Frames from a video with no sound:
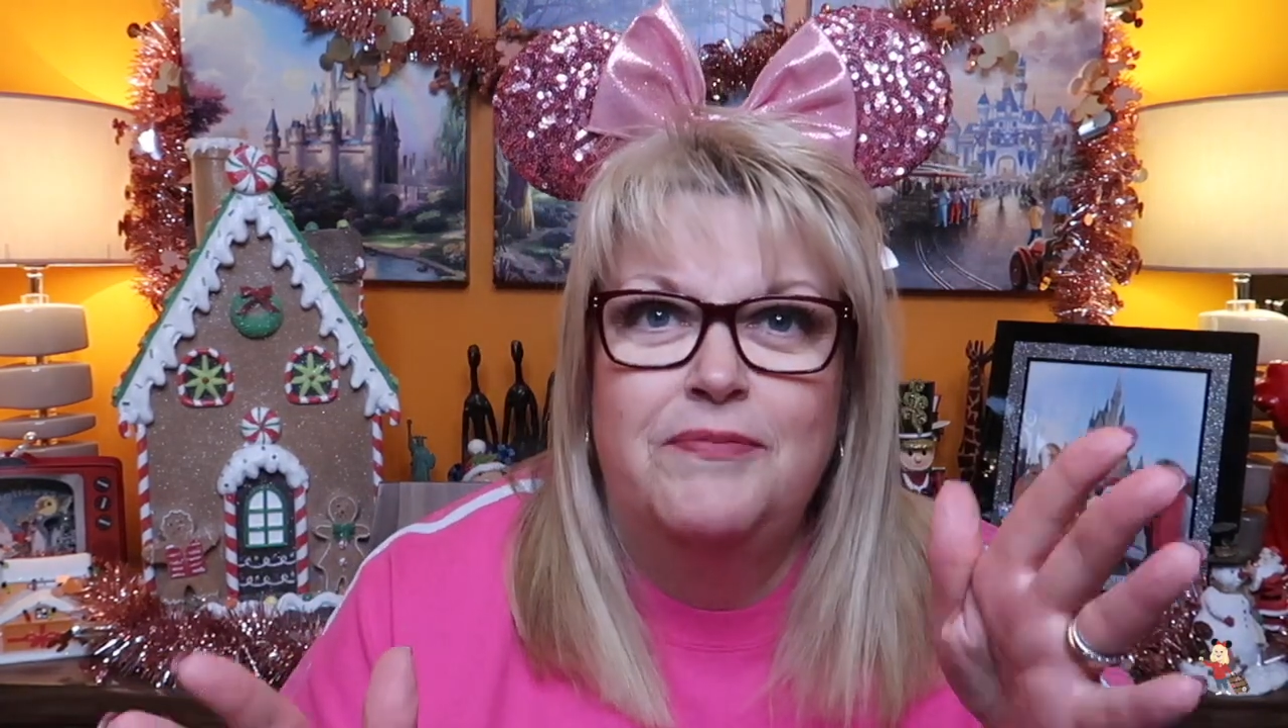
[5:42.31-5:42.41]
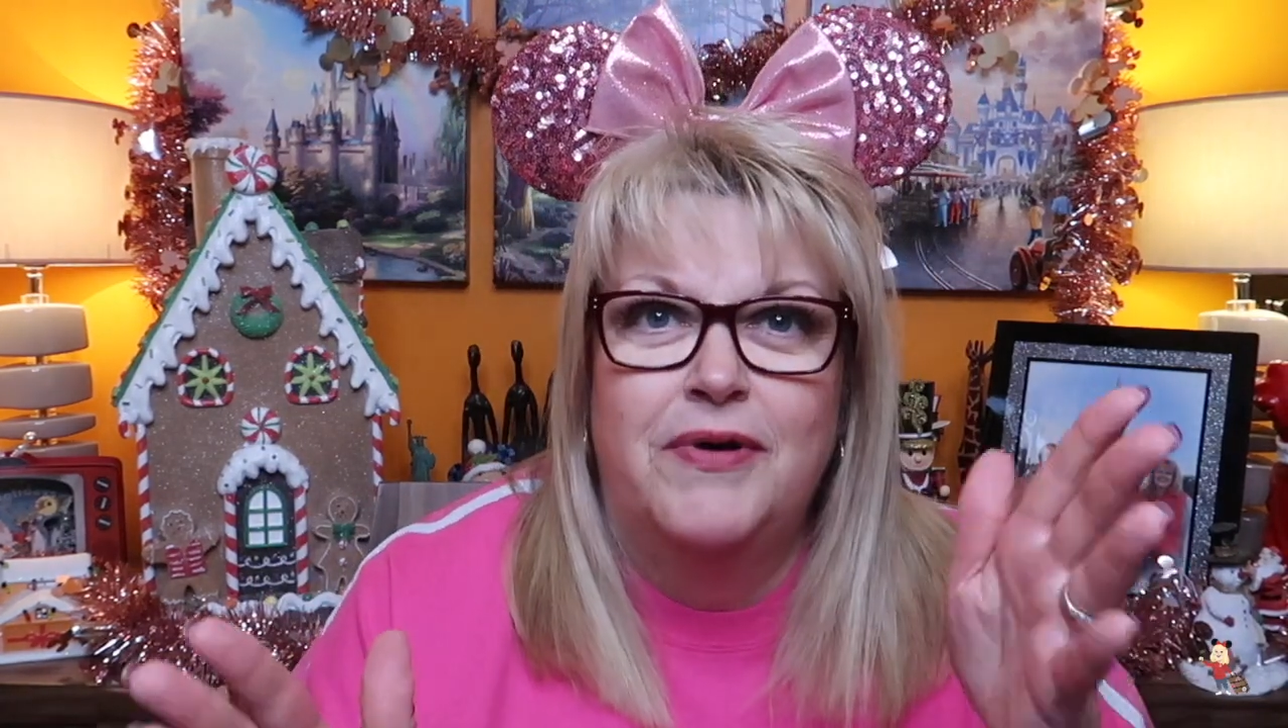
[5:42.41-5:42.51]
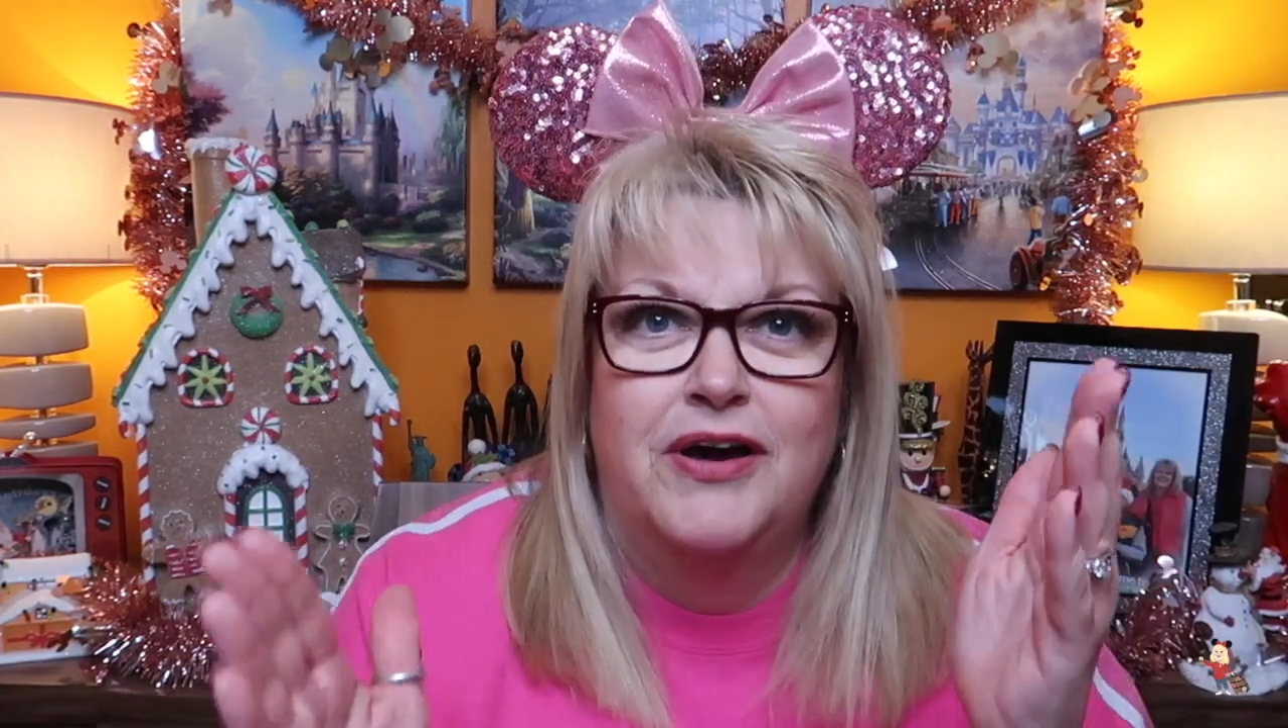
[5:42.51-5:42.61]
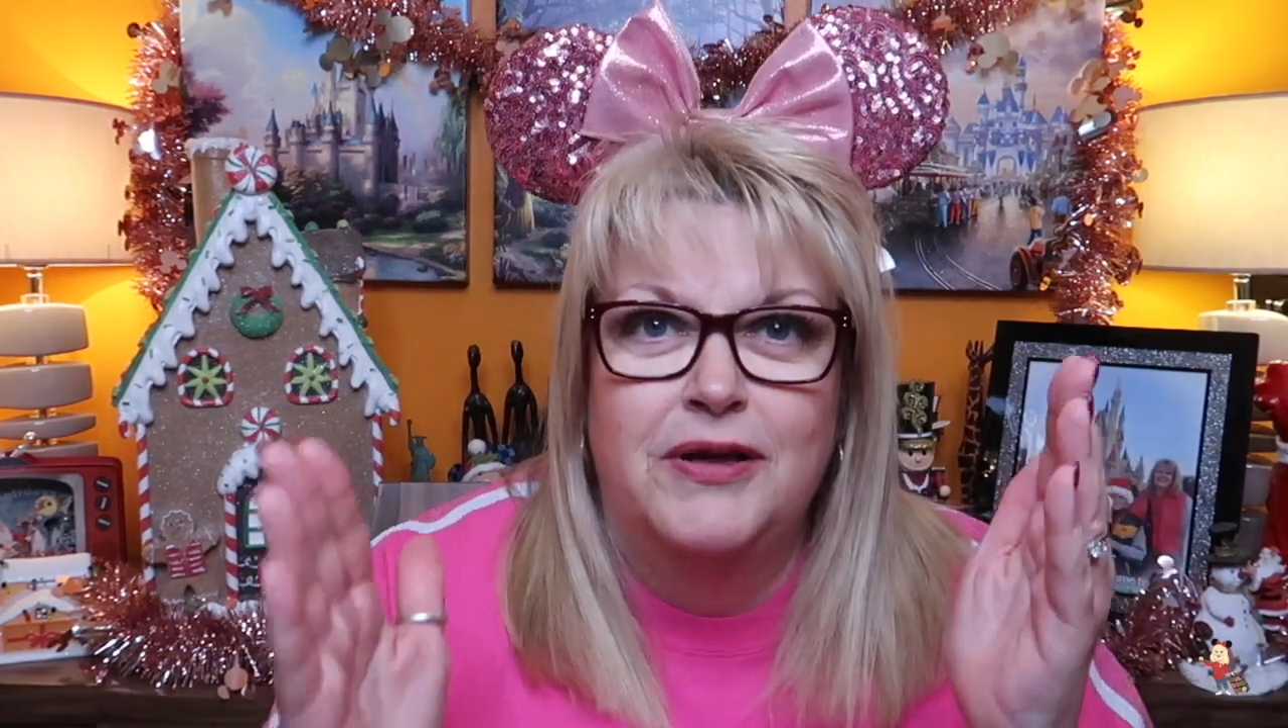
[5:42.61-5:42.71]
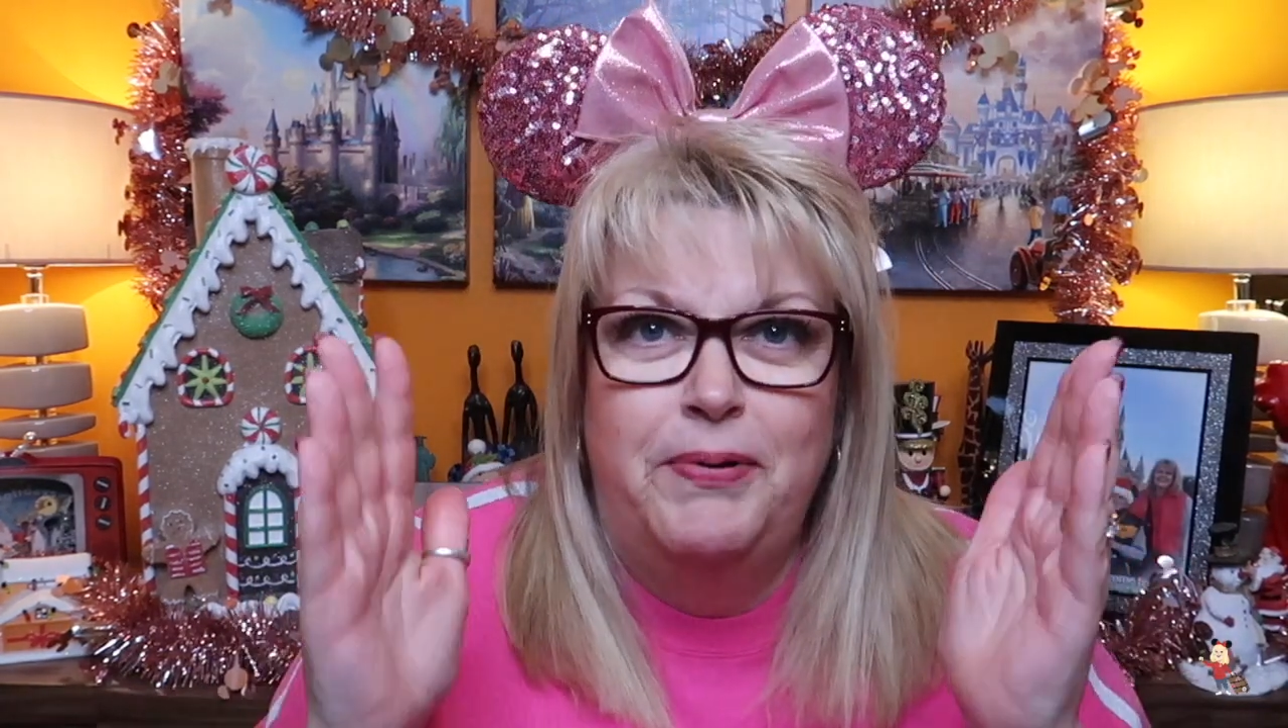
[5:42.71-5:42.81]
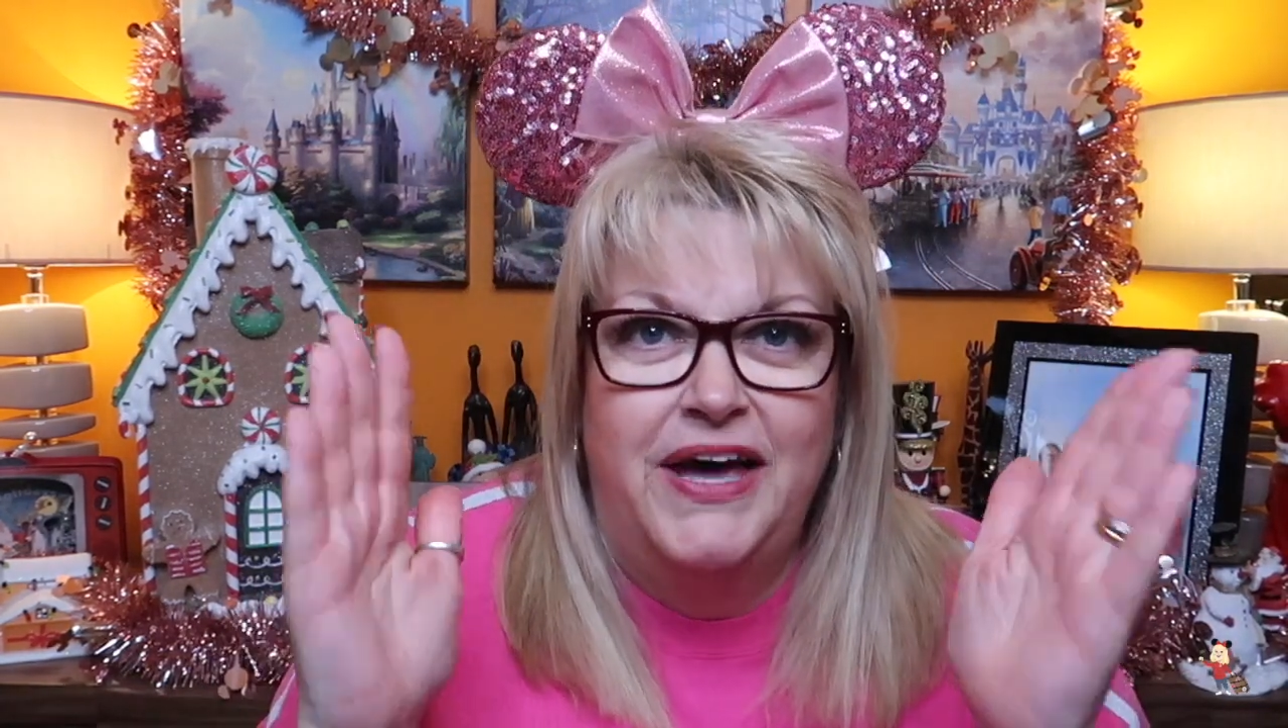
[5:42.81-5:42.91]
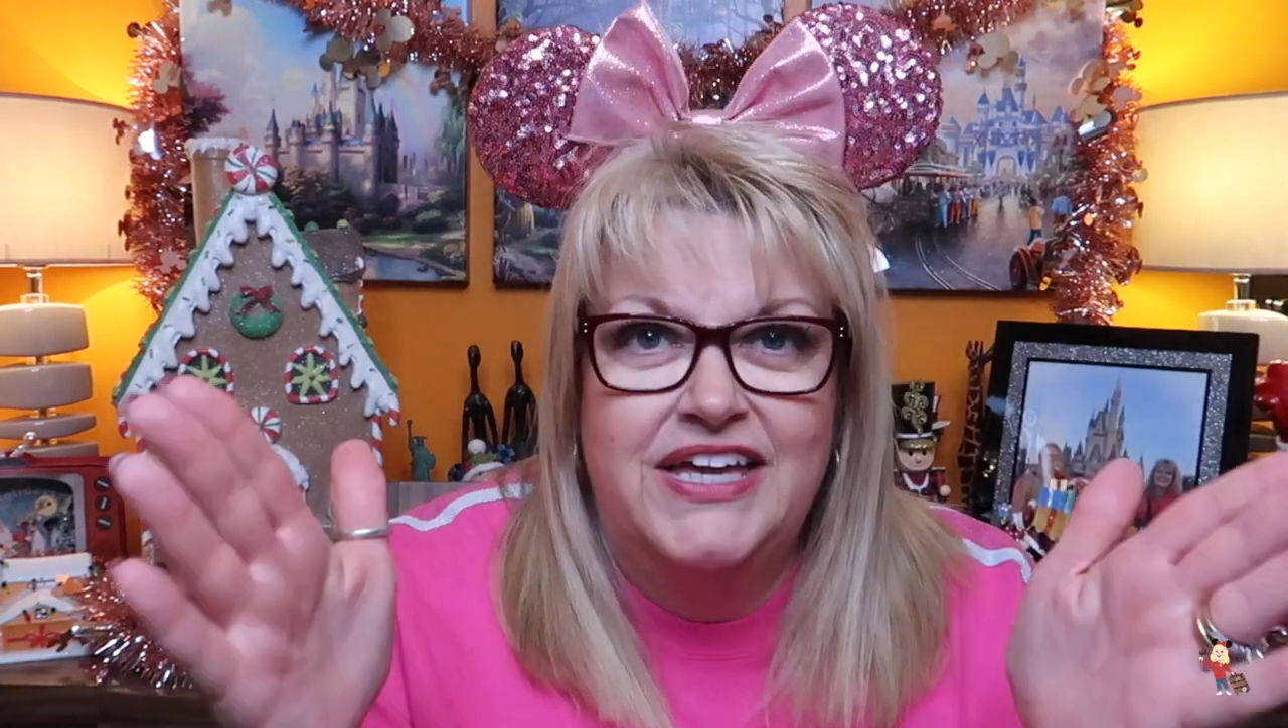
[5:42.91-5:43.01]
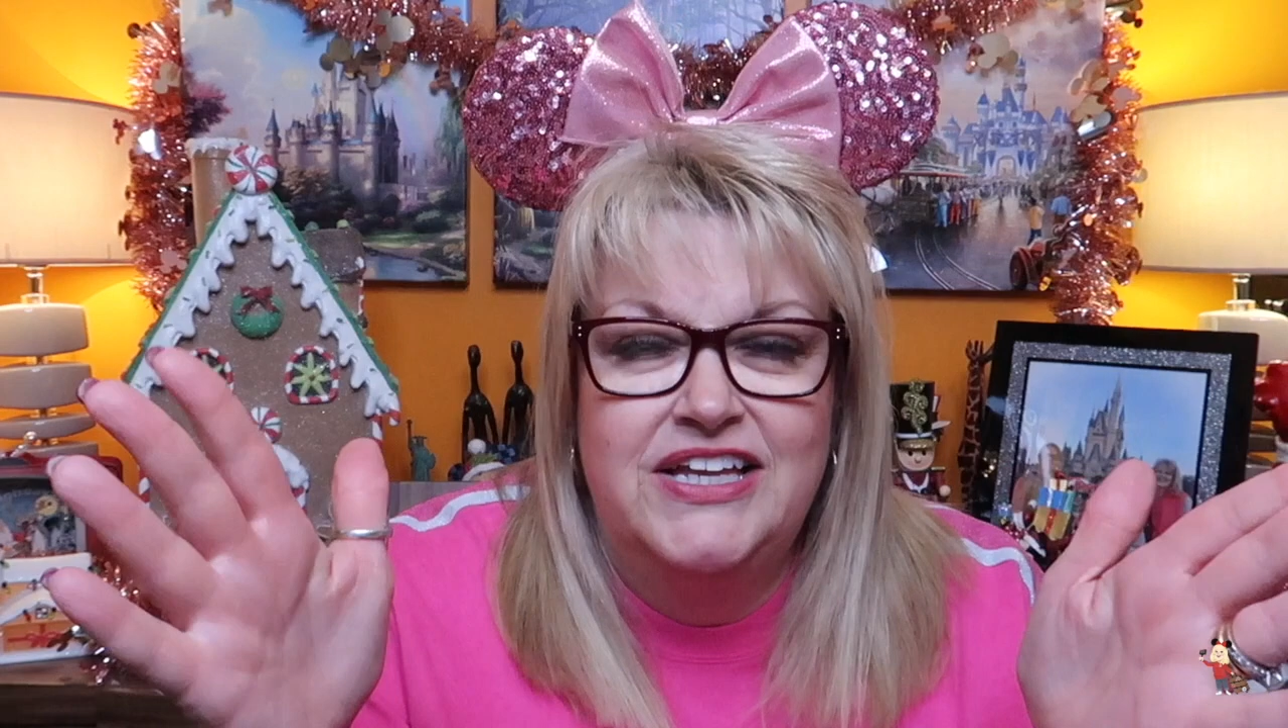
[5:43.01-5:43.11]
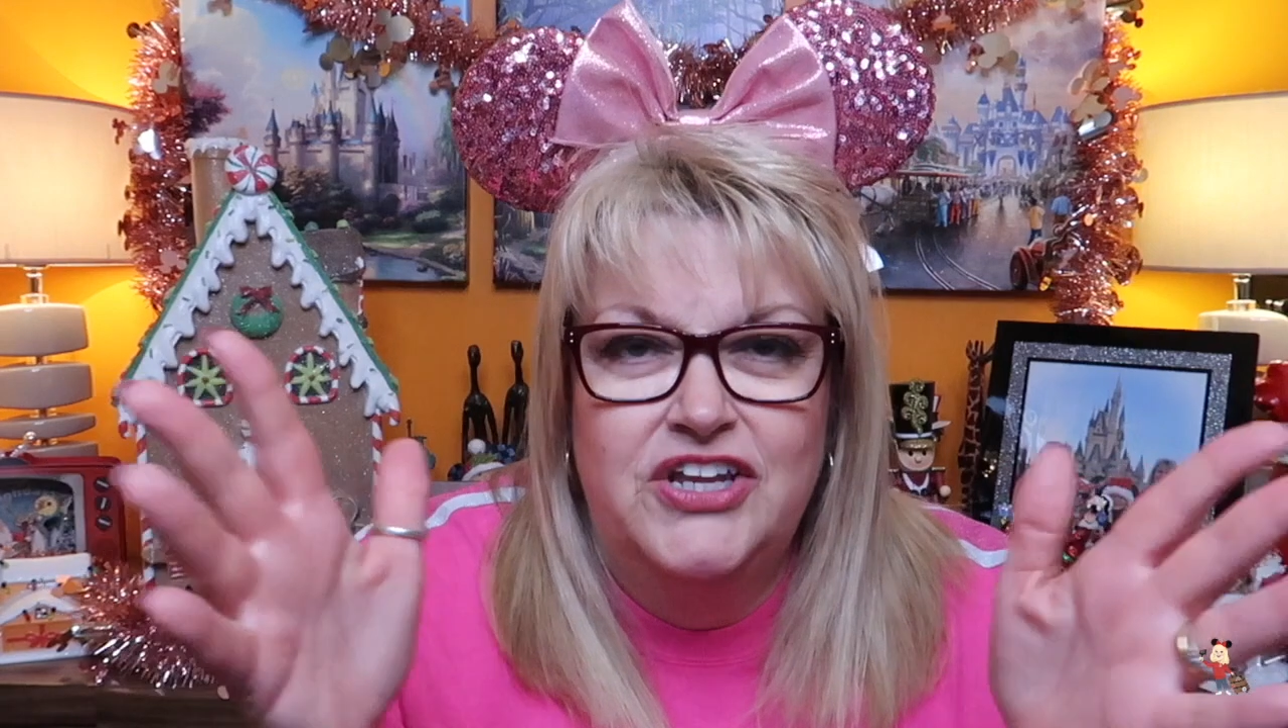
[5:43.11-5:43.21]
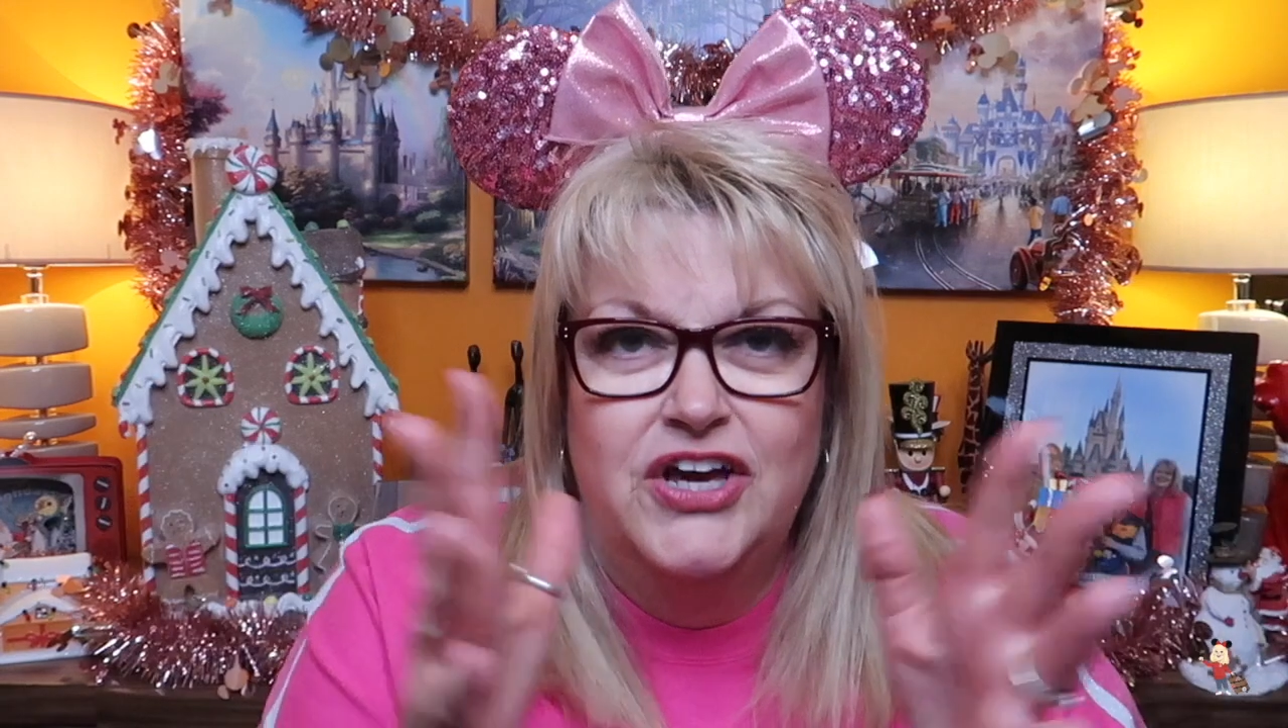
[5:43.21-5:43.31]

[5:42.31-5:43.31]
my packing